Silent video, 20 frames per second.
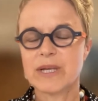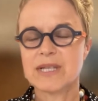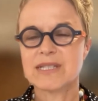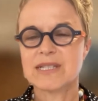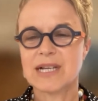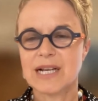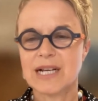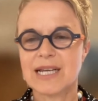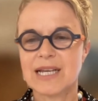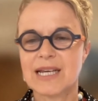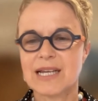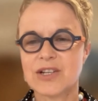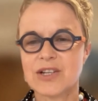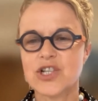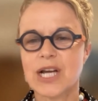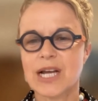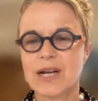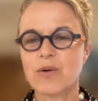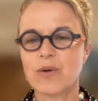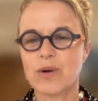basically in
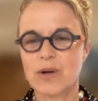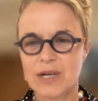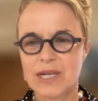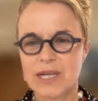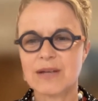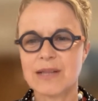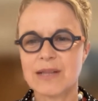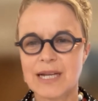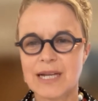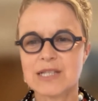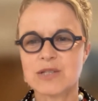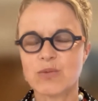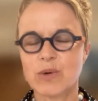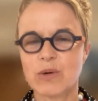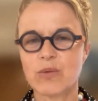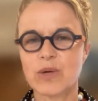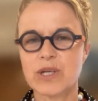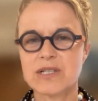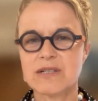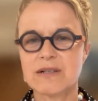January. That's
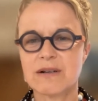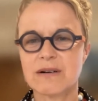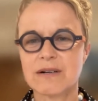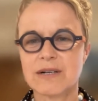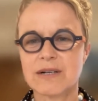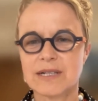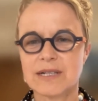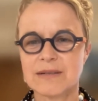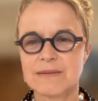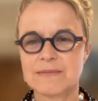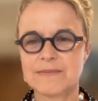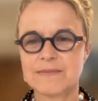when we started.